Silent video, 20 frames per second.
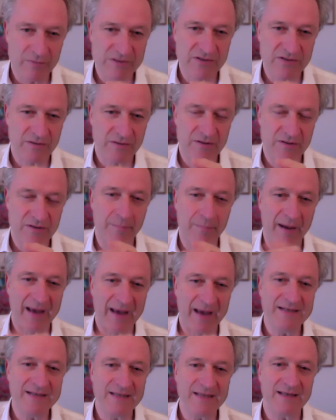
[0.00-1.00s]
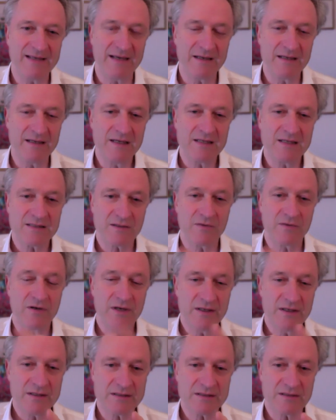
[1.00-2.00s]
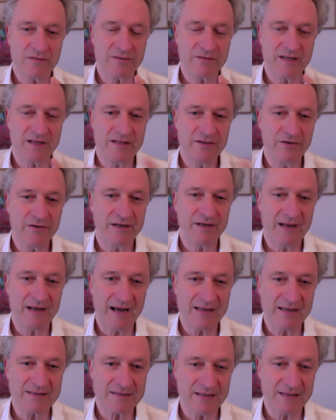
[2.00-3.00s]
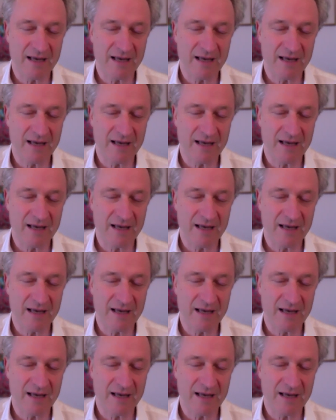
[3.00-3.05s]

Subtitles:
talking about, binding, yeah. So then you can ask,